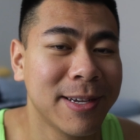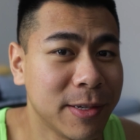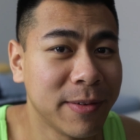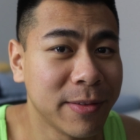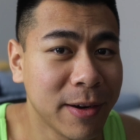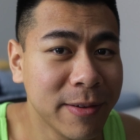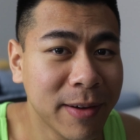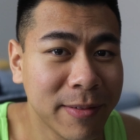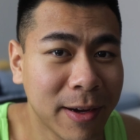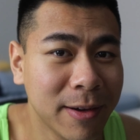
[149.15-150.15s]
So for
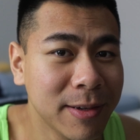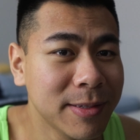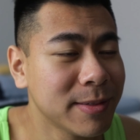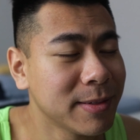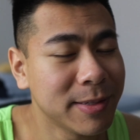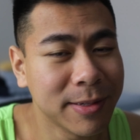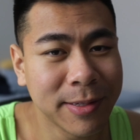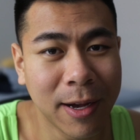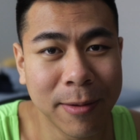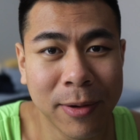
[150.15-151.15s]
$35, it's a
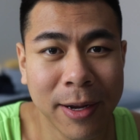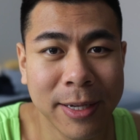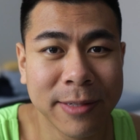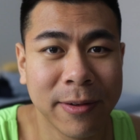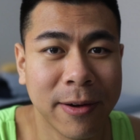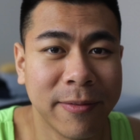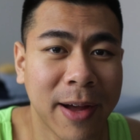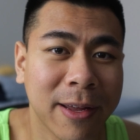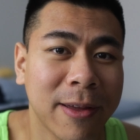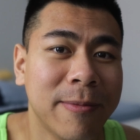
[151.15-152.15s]
solid price for a
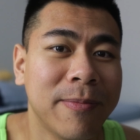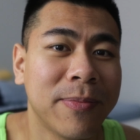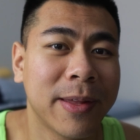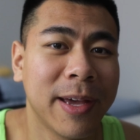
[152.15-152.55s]
vacuum.